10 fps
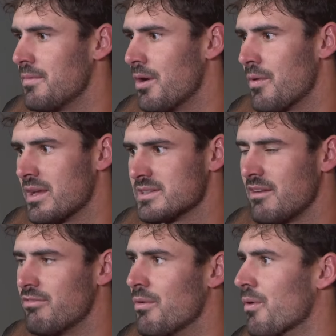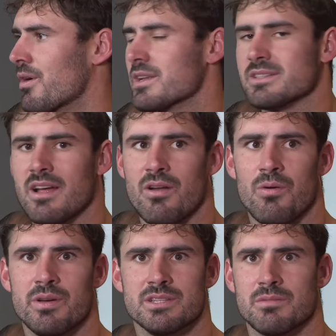you know, when I say footwork, it's not
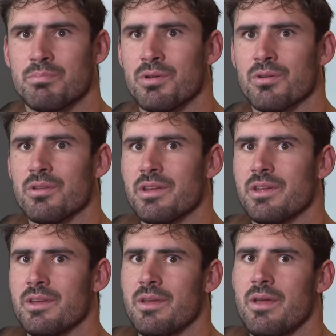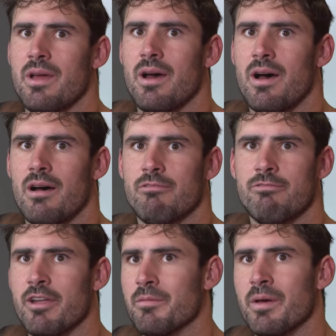always a purely uh,
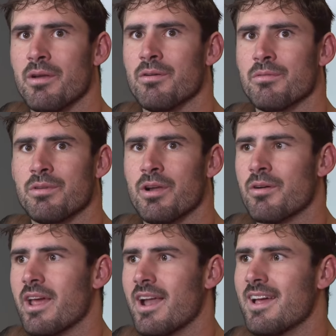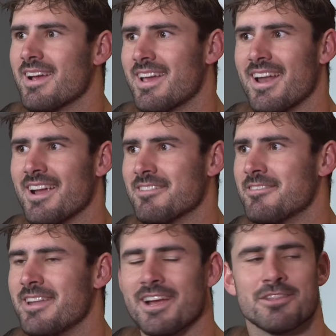fundamental, you know, can I, can I
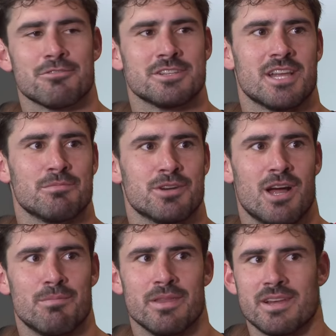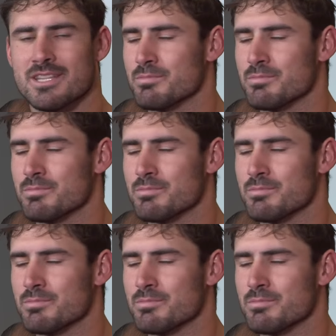take a three-step drop? I think it's